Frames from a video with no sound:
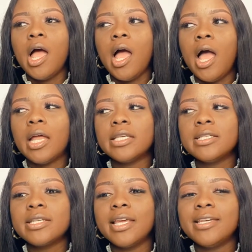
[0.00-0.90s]

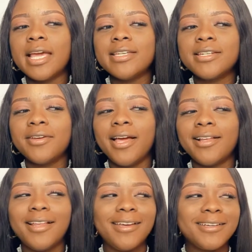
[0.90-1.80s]
And in Nigeria,
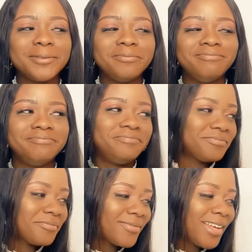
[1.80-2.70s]
like,
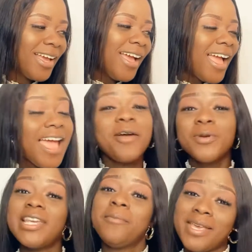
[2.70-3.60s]
and
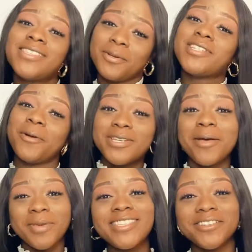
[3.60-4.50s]
we shall make
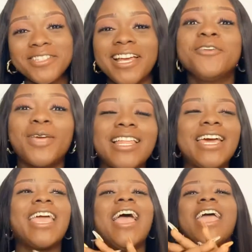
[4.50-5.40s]
sales, You get,
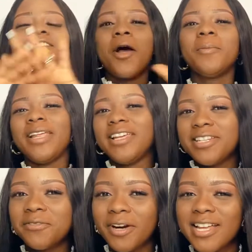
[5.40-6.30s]
like, it's completely
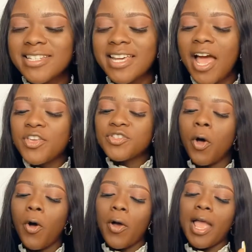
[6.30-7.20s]
different.
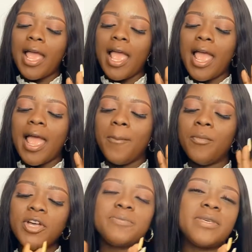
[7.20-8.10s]
So
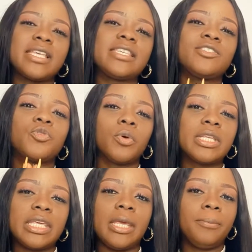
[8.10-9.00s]
most businesses
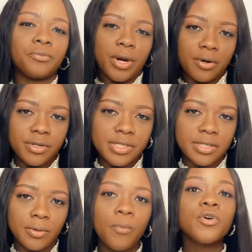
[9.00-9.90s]
don't keep records.
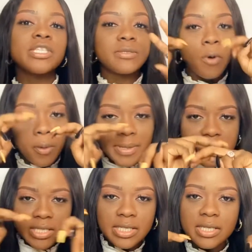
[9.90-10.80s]
Most small
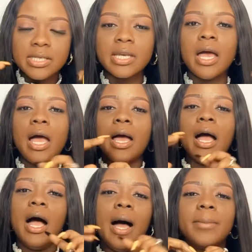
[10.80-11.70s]
businesses,
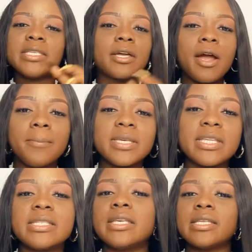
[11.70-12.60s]
Instagram
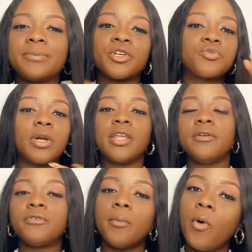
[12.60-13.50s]
businesses, I'm just running
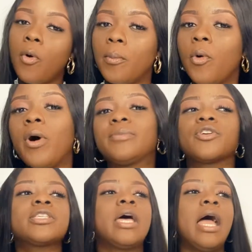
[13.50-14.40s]
it from home. Oh,
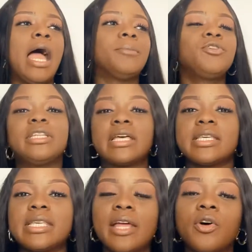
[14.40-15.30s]
I'm doing it as
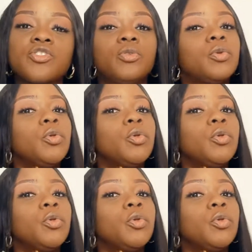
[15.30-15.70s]
a side hustle.